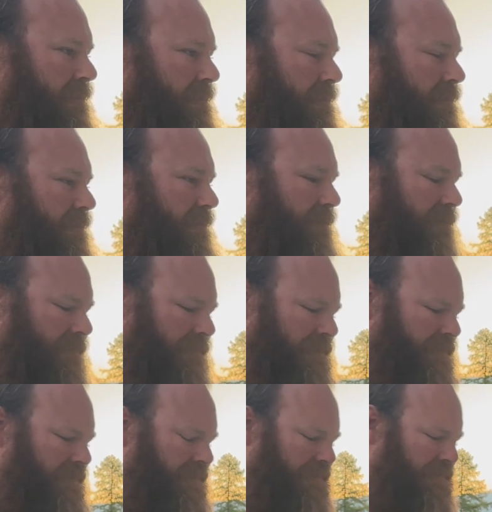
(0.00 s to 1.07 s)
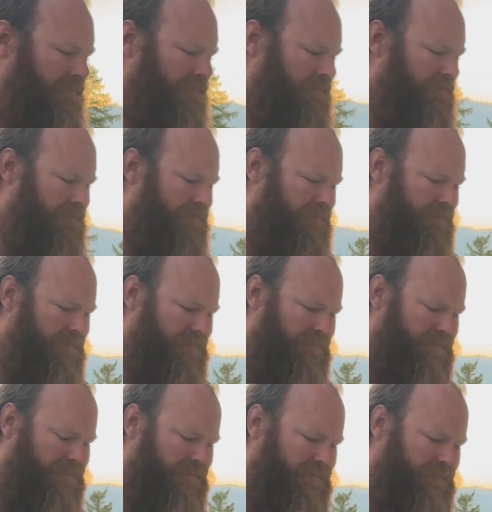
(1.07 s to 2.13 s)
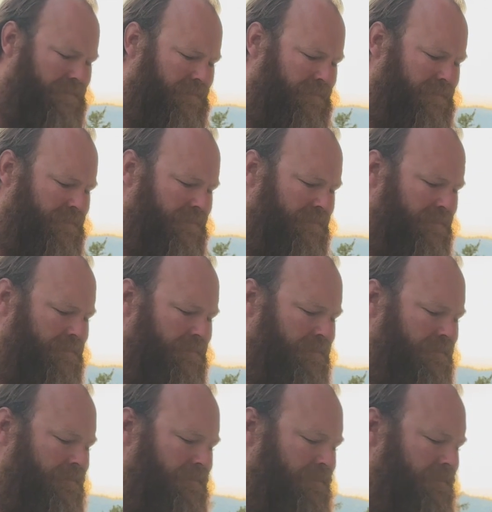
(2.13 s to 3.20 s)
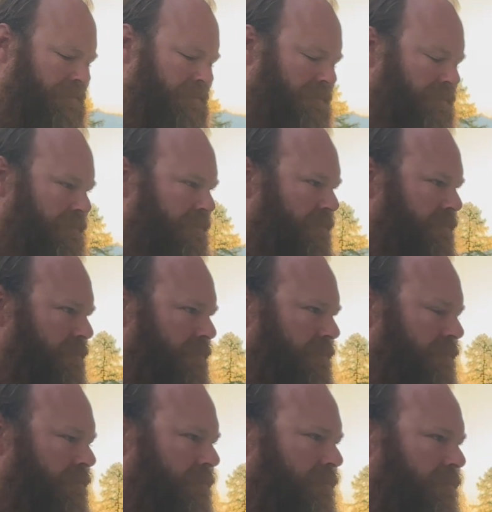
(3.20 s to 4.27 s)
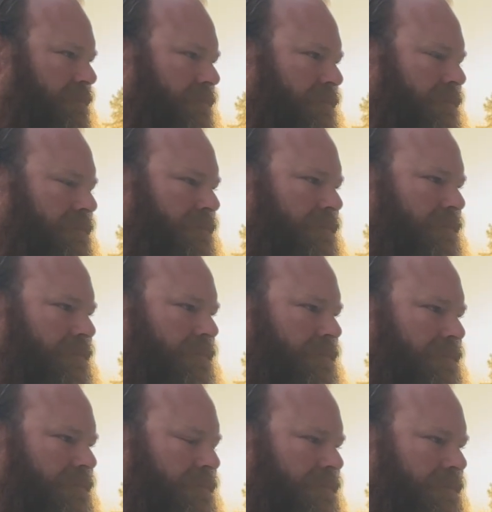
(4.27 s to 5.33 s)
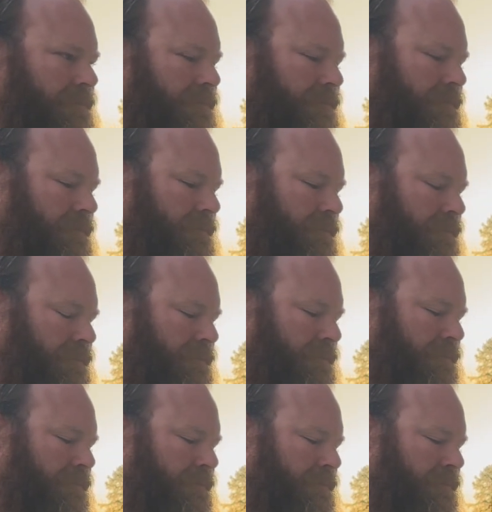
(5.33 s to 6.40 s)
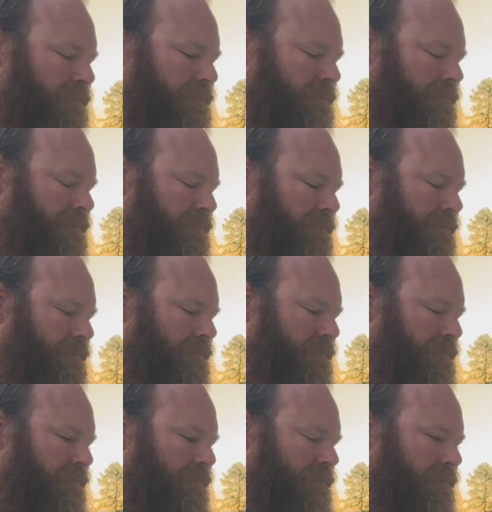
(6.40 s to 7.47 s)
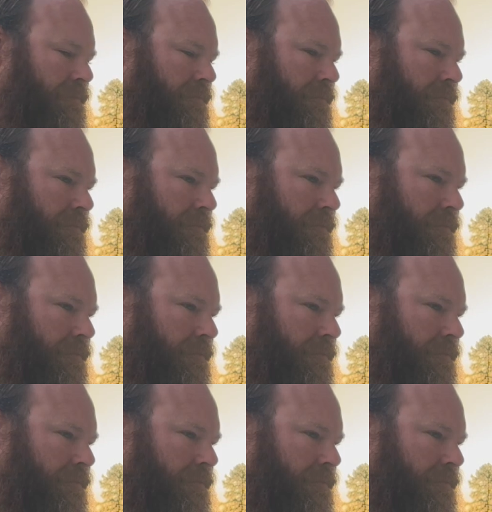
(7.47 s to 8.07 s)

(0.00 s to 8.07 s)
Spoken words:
(silent)